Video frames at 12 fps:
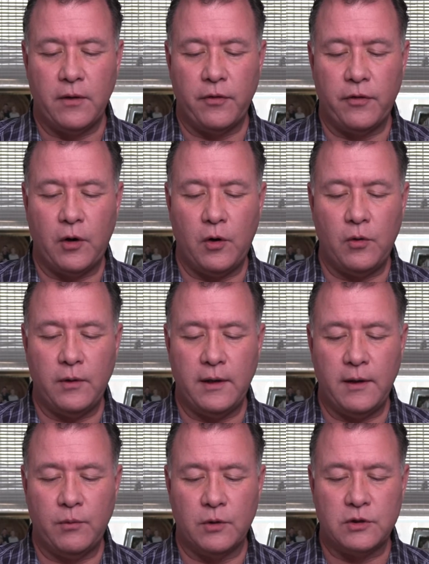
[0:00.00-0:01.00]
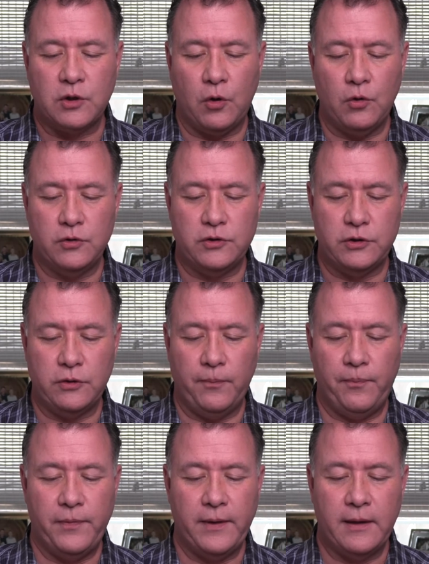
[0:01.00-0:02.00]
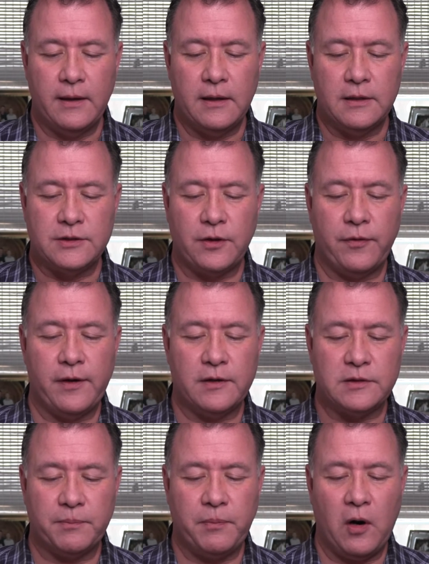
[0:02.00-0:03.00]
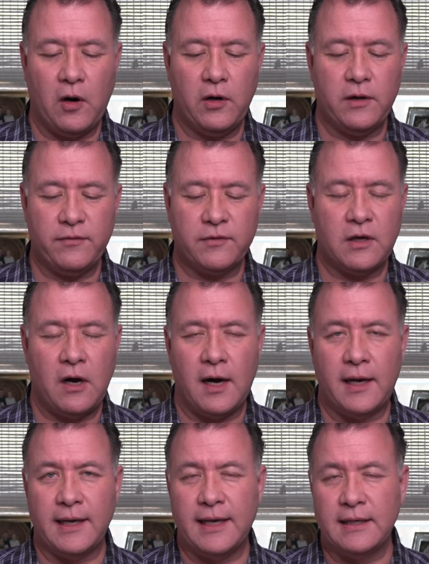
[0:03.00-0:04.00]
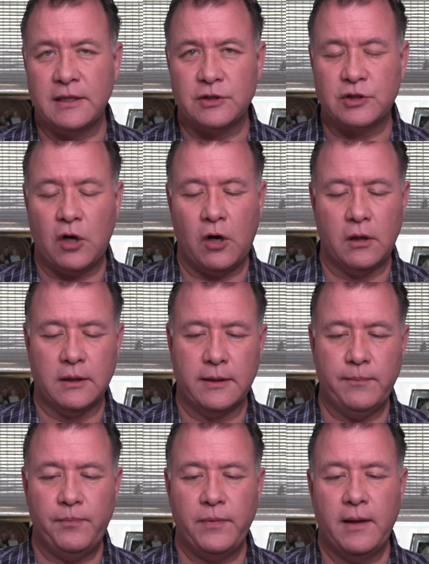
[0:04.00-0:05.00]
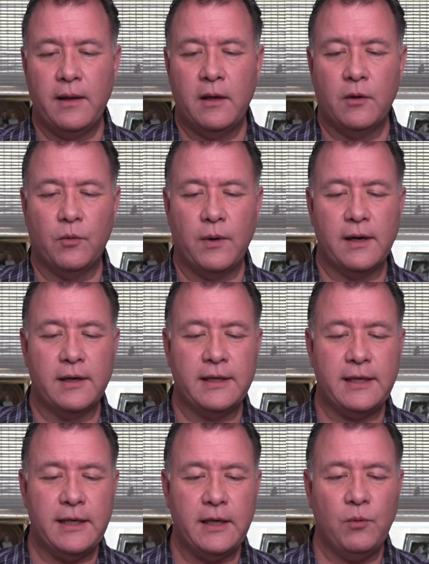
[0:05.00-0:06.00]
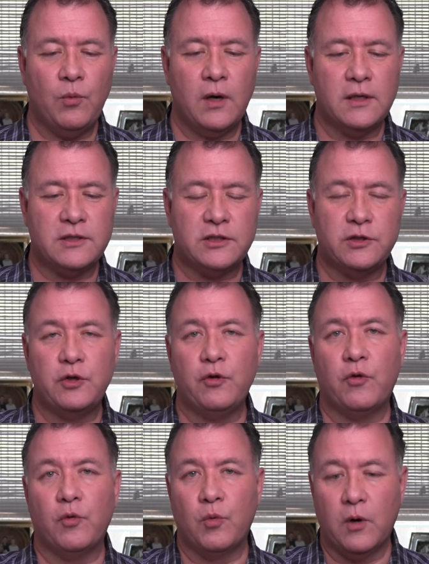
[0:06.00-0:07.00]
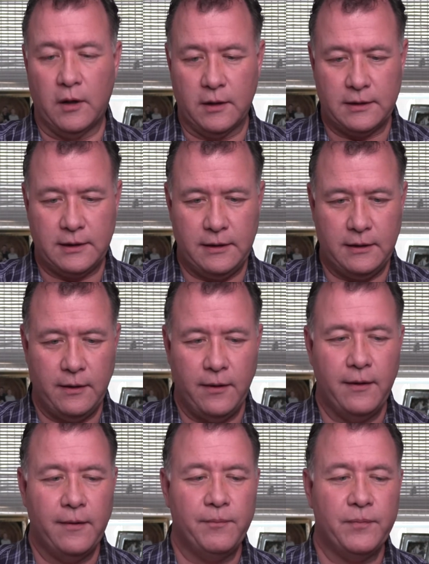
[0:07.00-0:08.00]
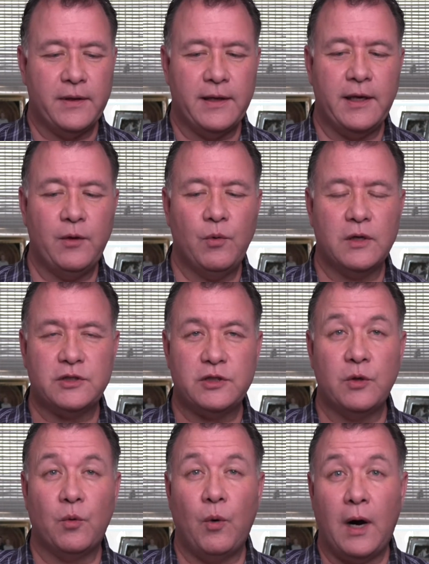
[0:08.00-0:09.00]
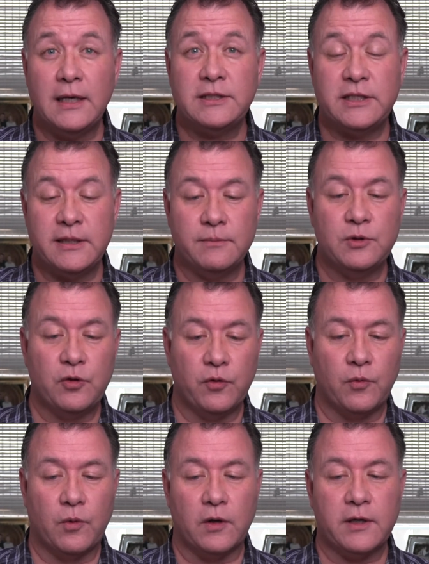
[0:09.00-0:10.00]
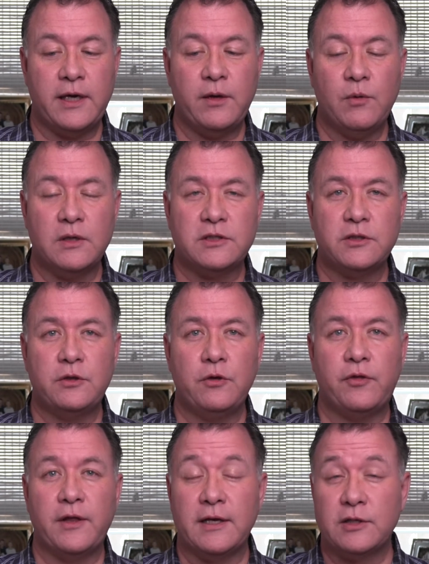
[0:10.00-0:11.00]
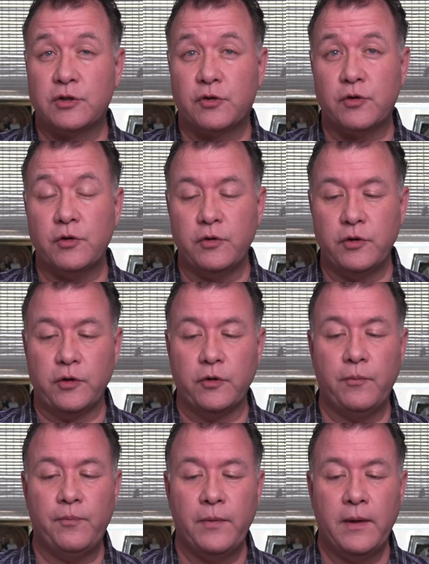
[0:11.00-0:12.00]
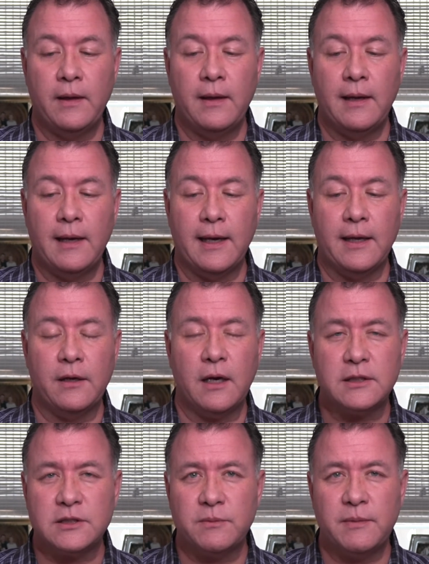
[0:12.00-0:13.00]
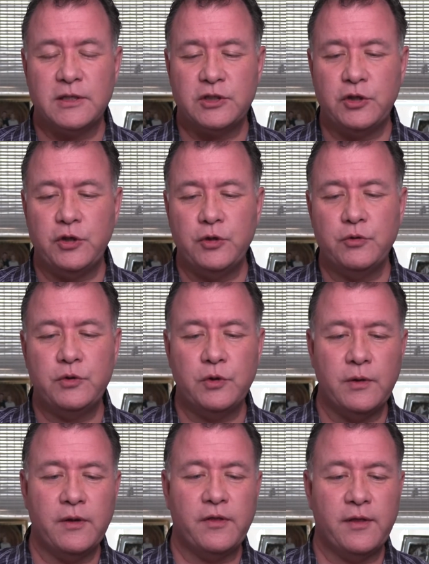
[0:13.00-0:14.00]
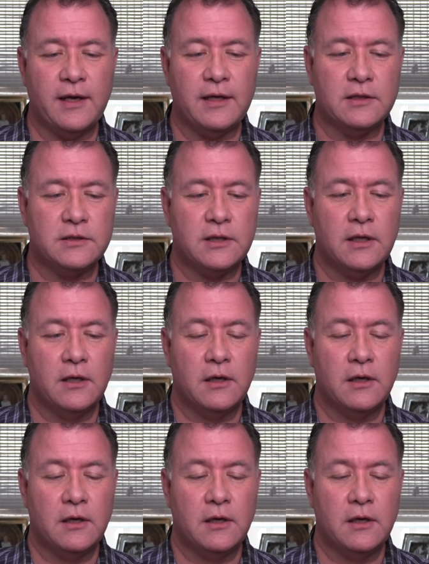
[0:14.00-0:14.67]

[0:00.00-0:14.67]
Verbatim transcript: though it were told you. So there's a part of God in his calling where he wants to do the work. He wants you to watch him do the work. He wants to do things through you and not so much you doing things